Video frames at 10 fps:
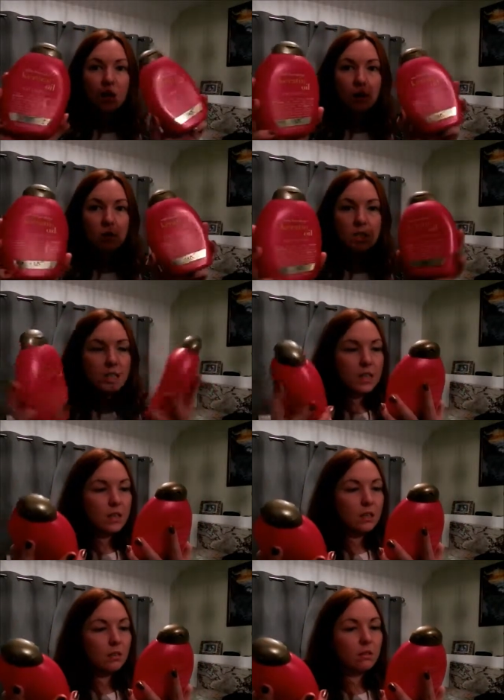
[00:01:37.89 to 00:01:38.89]

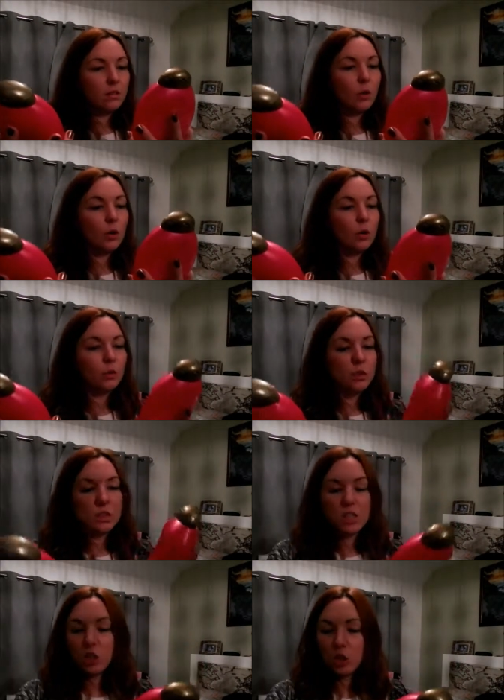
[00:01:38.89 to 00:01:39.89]
keratin oil
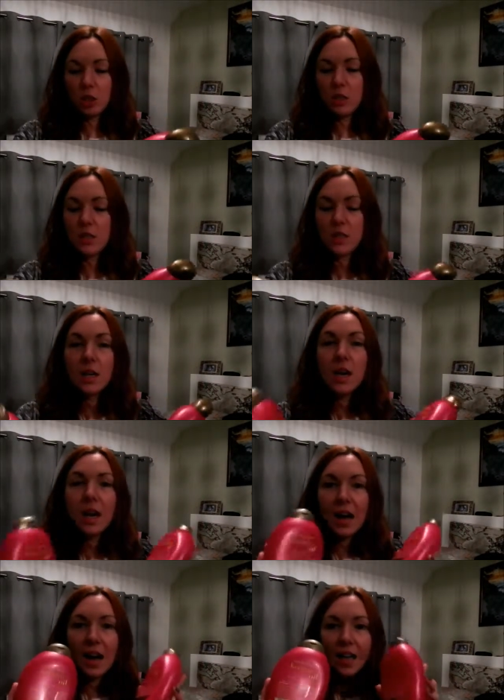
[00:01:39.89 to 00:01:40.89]
conditioners,
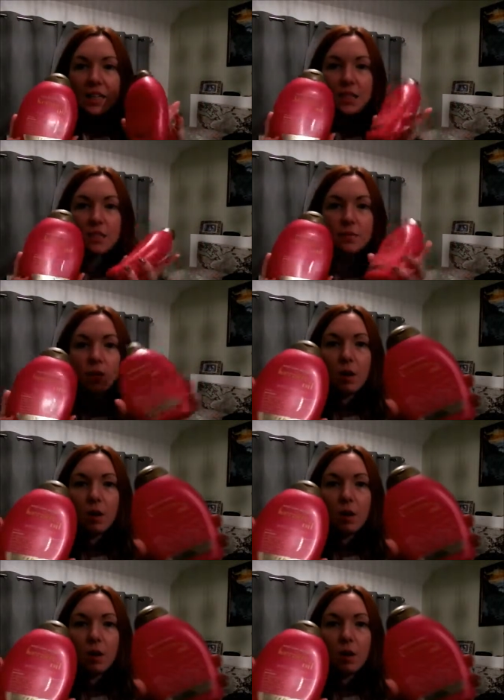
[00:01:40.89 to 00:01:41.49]
and